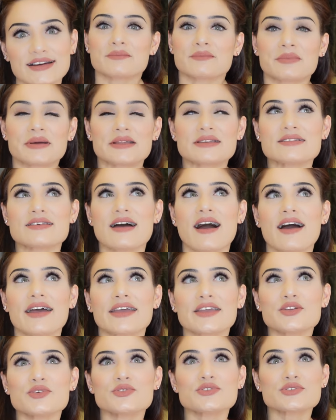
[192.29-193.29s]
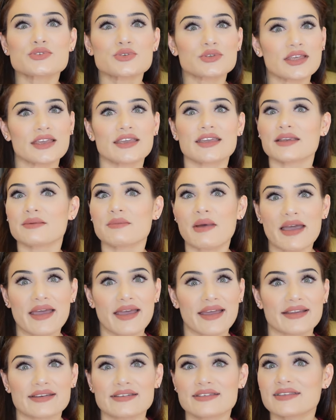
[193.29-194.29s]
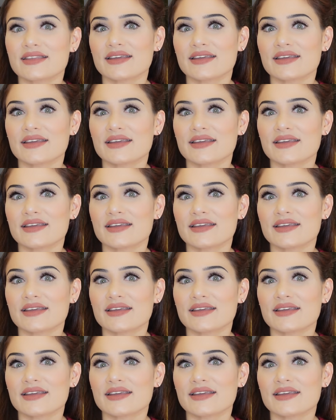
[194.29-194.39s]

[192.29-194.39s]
but I used to think in my head